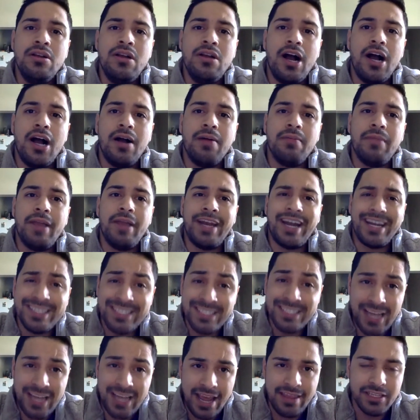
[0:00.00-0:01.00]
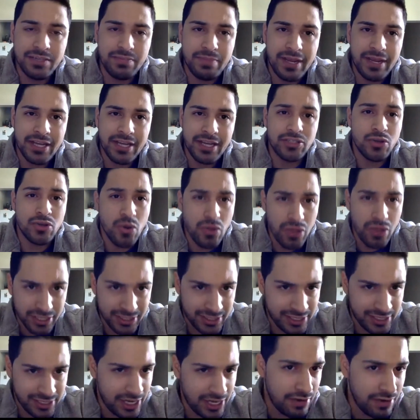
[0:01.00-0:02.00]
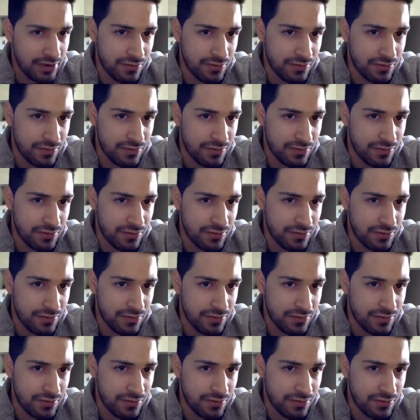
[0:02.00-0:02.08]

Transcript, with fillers: Um, and I say this because the city of